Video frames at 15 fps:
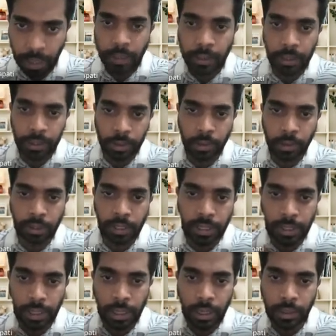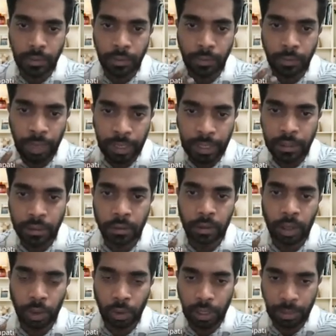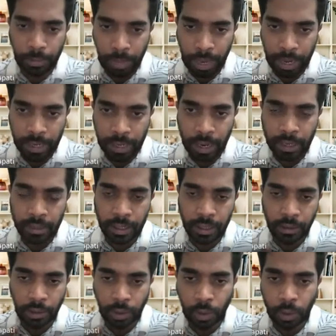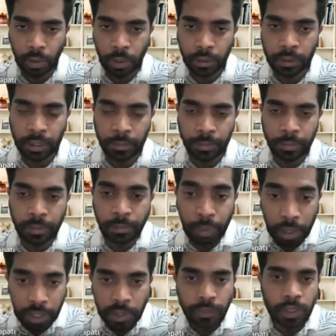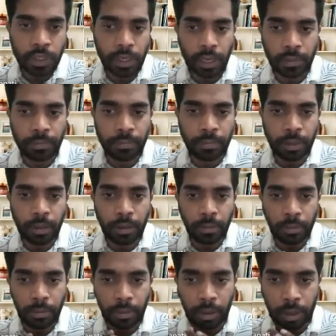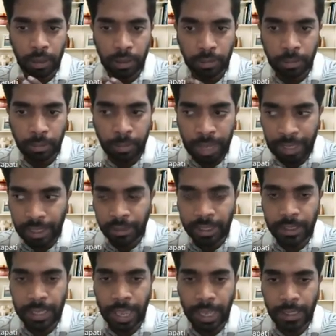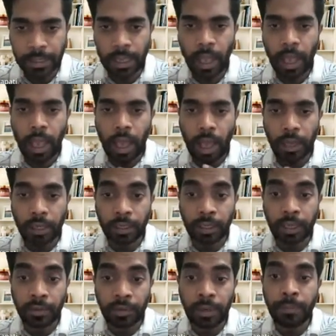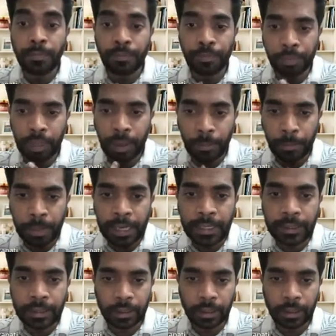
So these are very thoroughly made, and the birds which are making these eggs are given complete